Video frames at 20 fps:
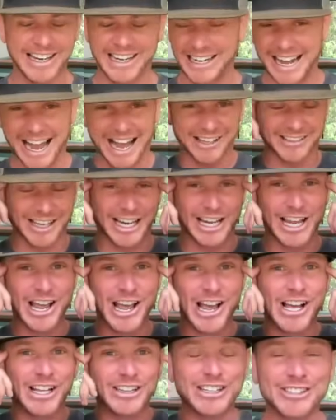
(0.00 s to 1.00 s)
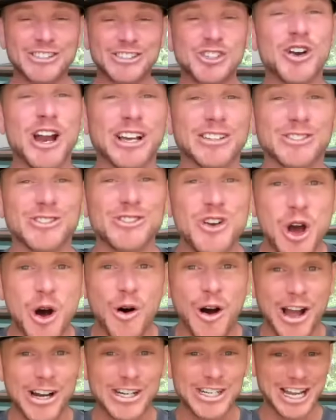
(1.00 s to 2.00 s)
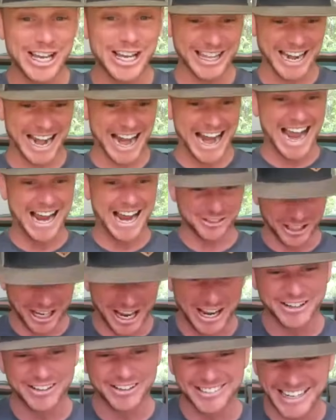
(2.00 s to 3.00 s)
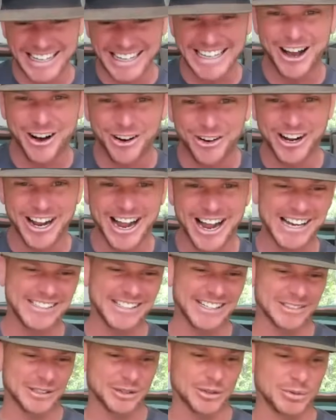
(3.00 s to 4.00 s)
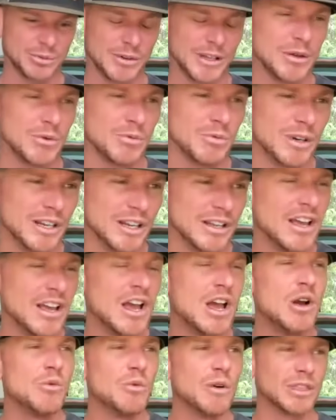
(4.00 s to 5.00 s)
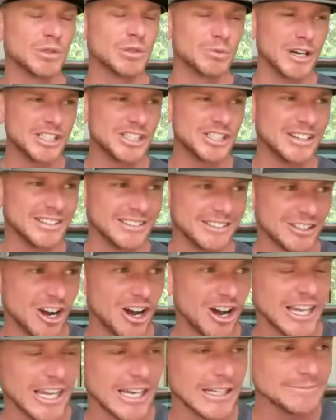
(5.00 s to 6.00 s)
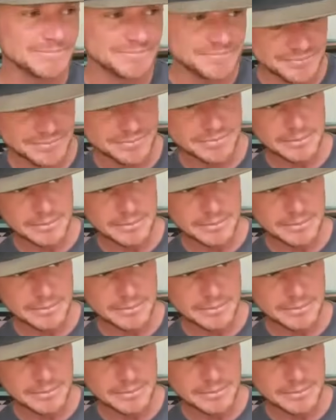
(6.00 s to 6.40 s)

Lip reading: And the guy's like, this dude has no idea that I actually understand that whole context with which he's talking.